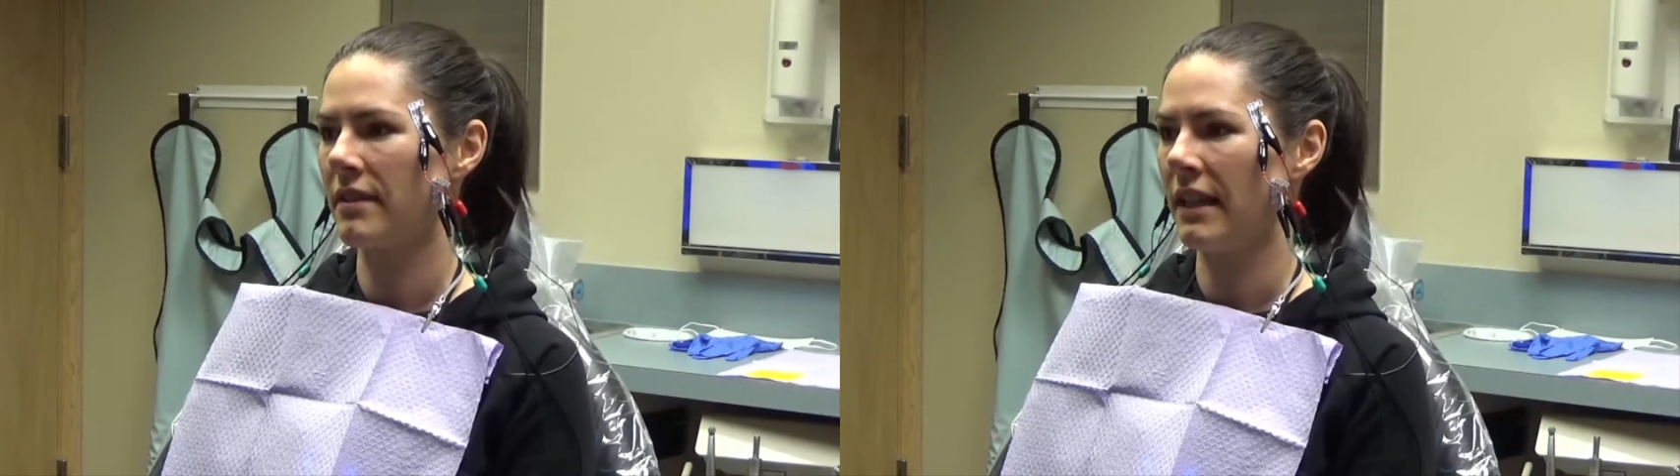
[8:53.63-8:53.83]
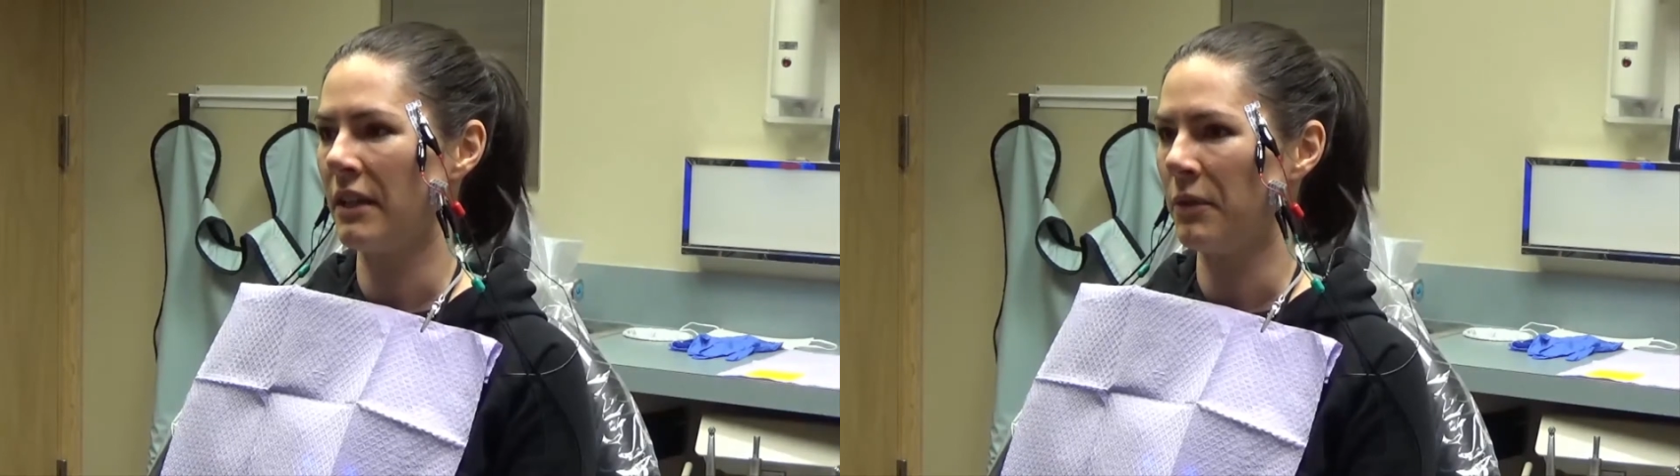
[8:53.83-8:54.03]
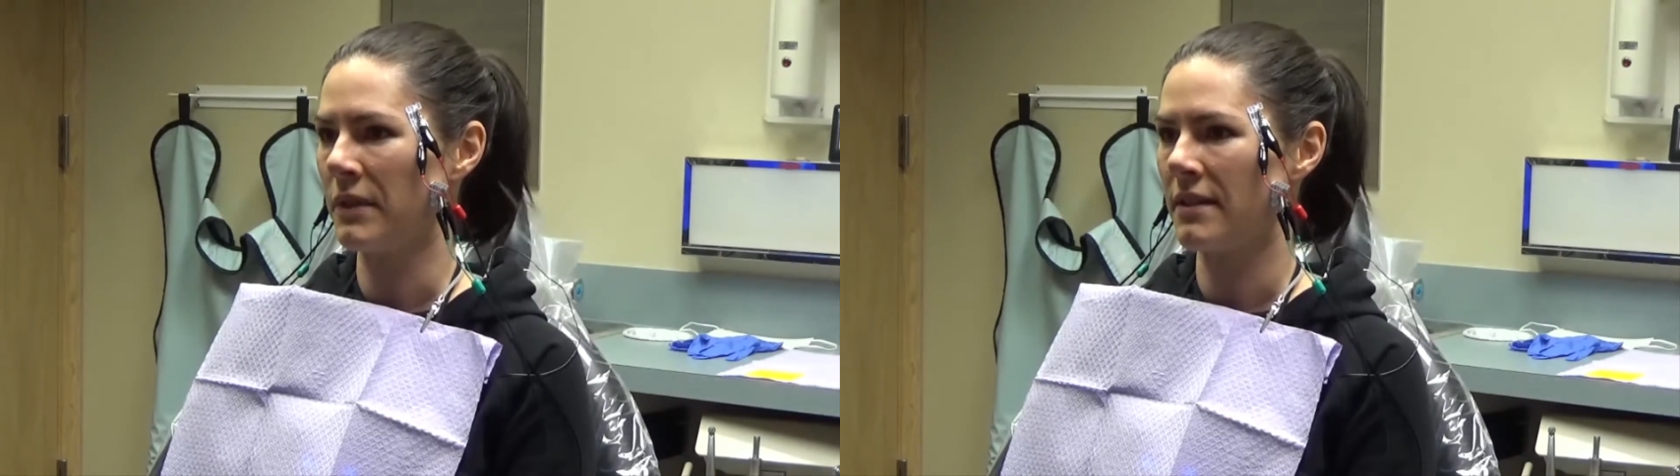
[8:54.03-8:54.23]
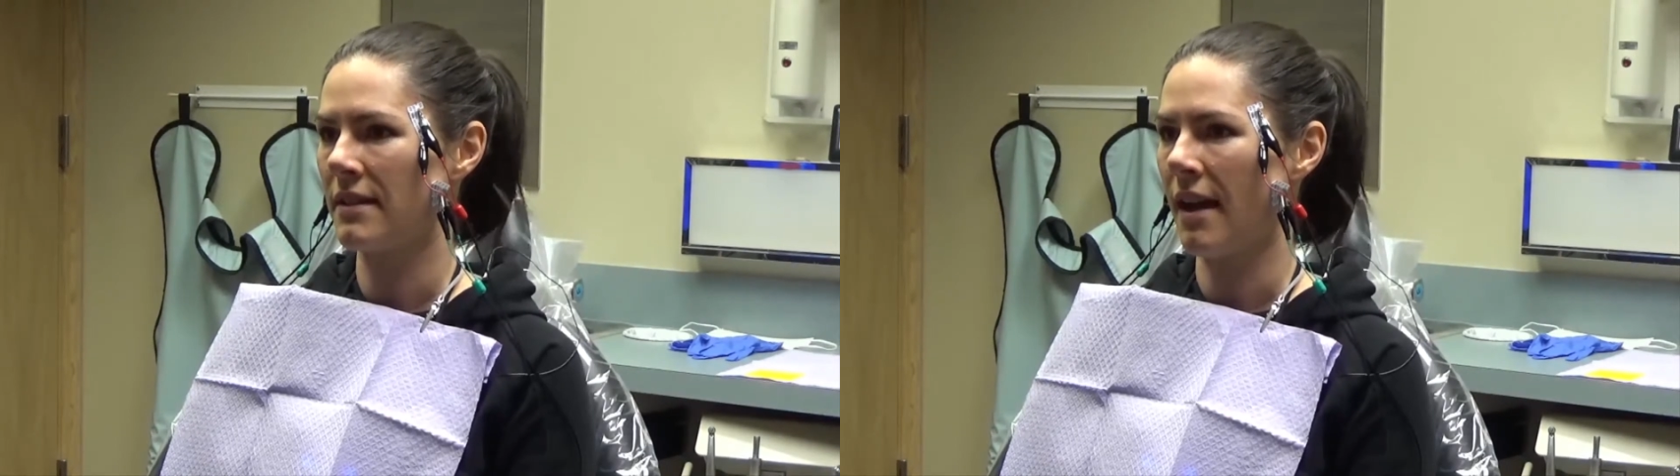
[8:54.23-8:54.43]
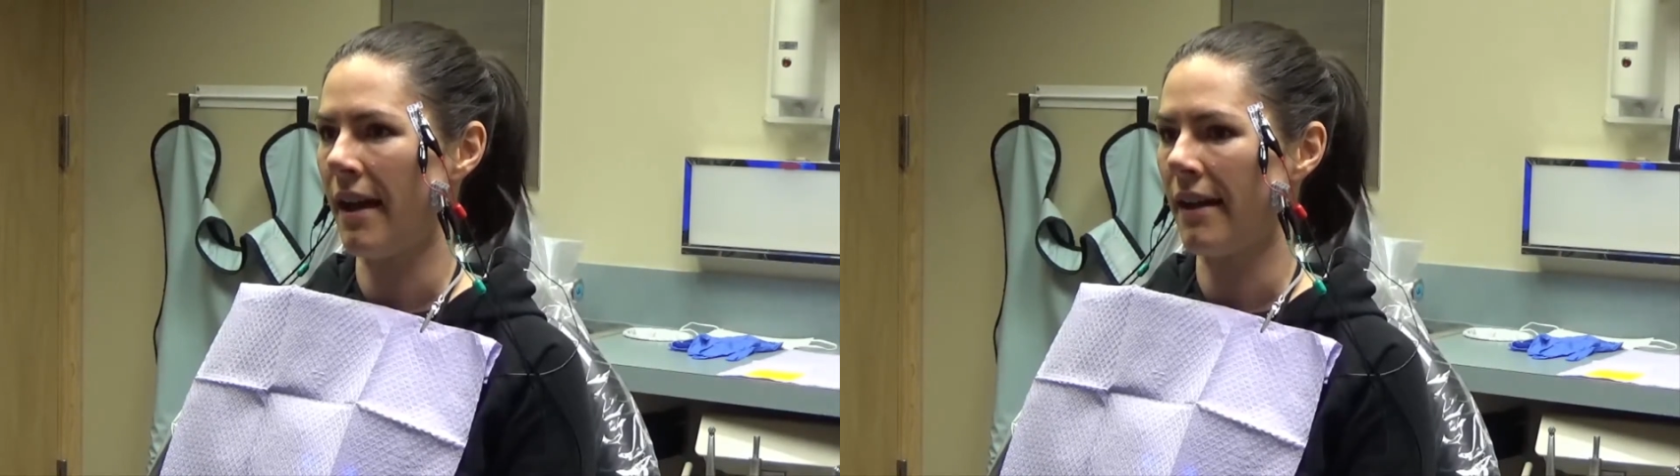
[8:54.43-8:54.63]
it
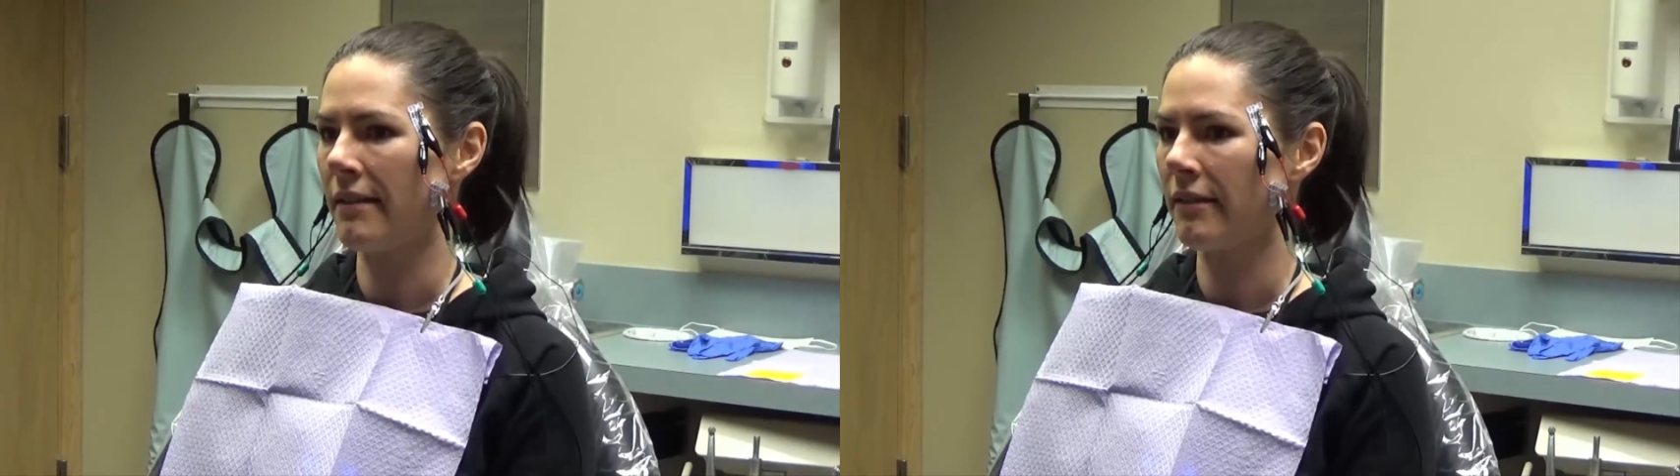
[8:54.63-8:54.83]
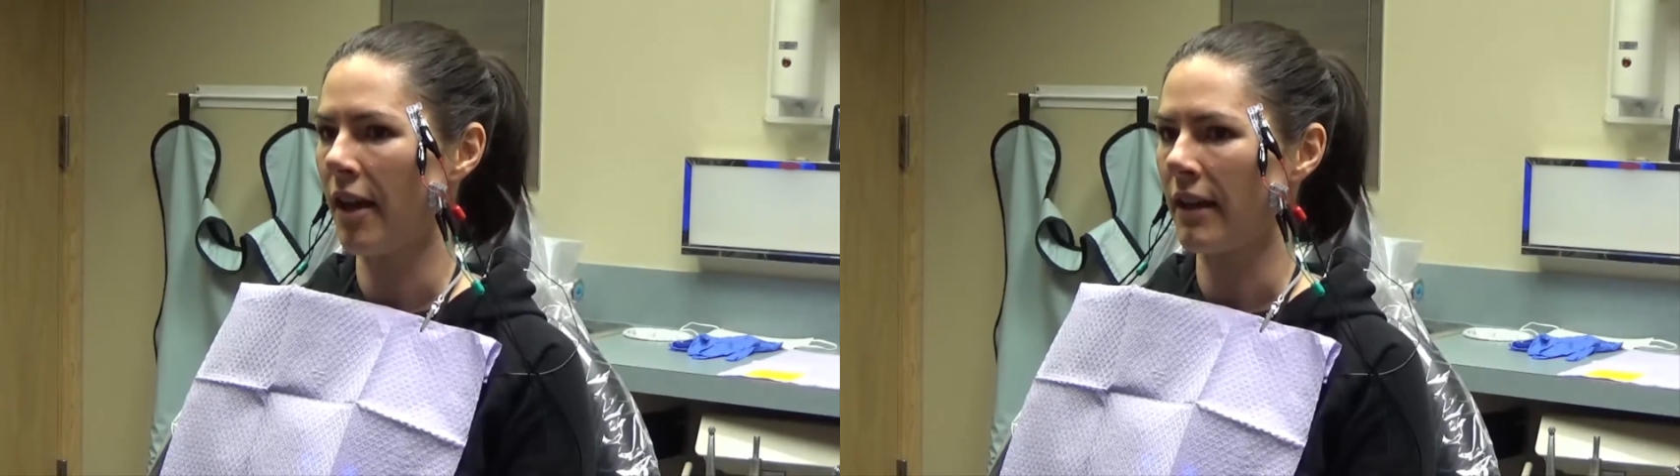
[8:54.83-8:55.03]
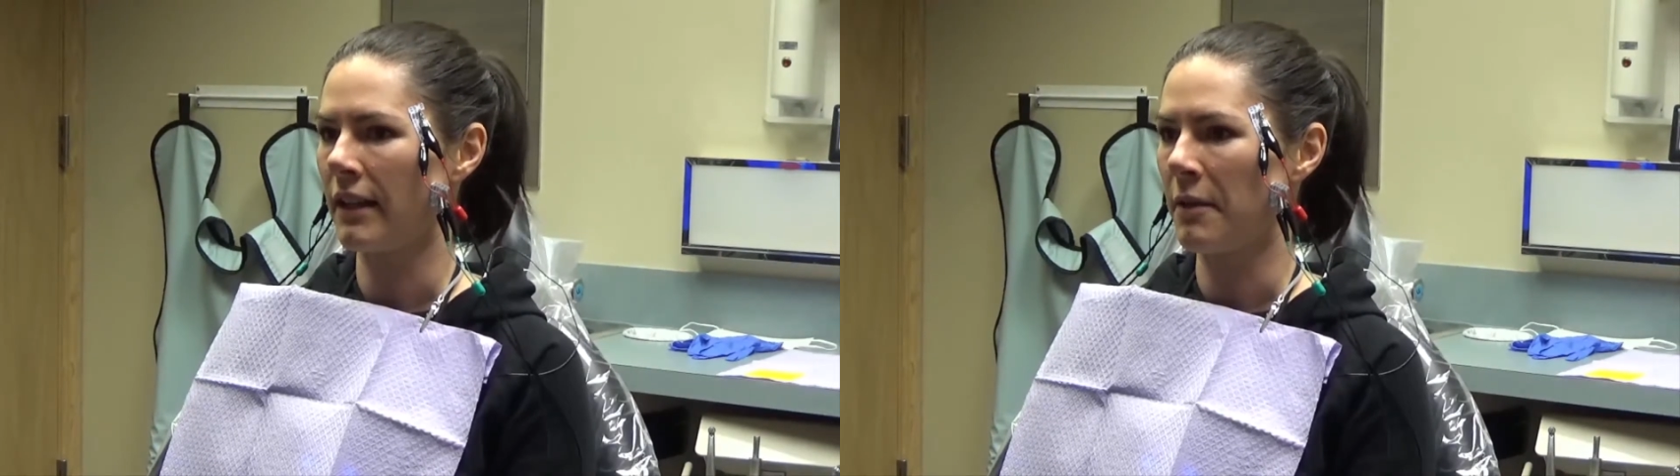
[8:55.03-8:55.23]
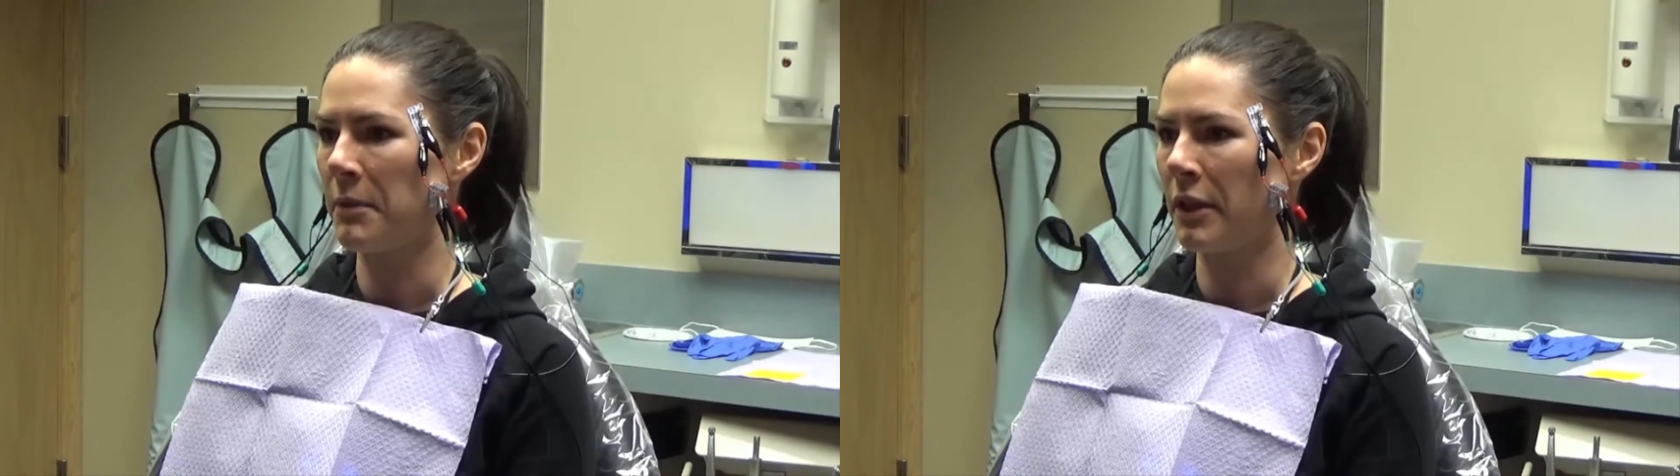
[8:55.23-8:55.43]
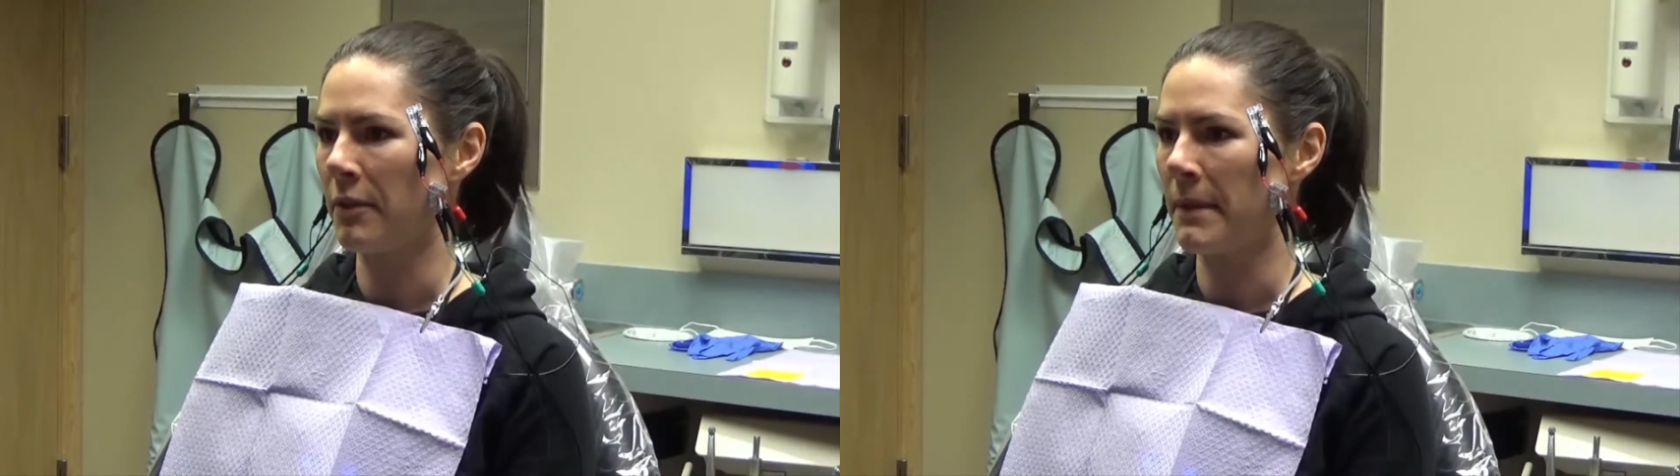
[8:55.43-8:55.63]
was uh, locking
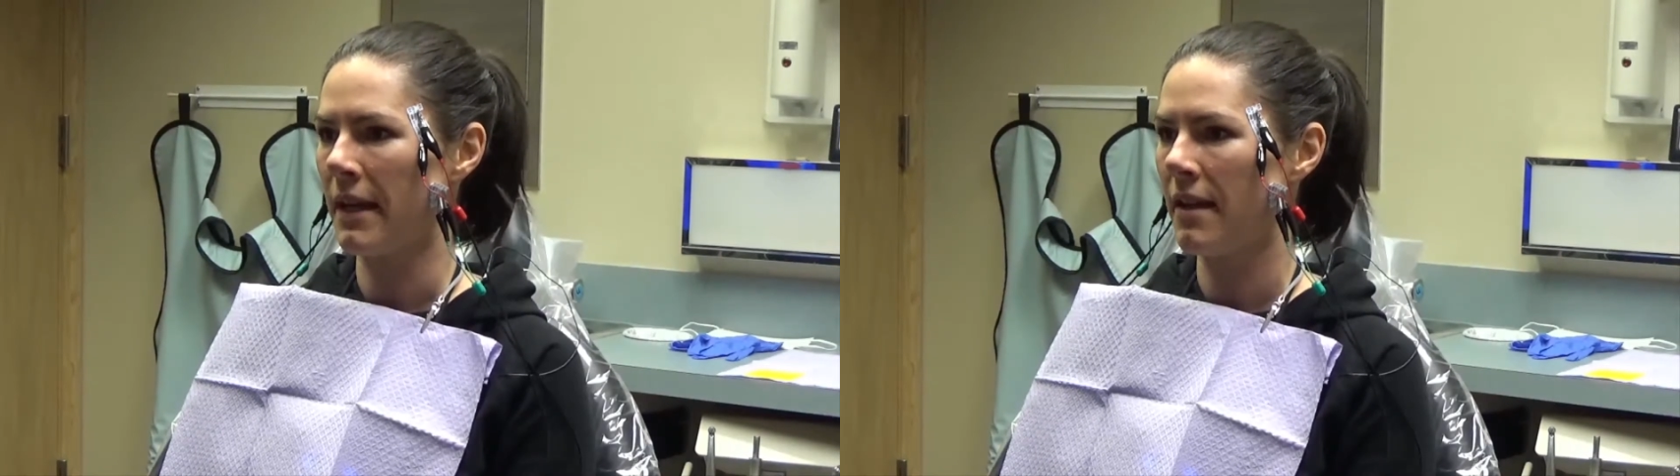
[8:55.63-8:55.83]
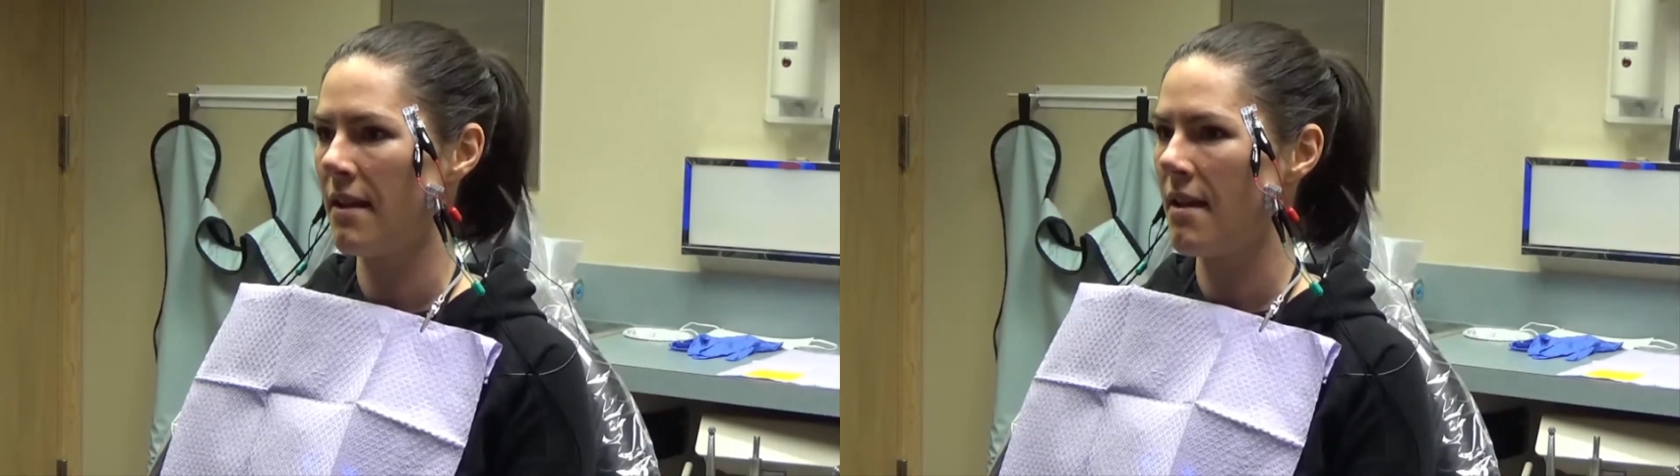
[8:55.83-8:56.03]
up a little bit.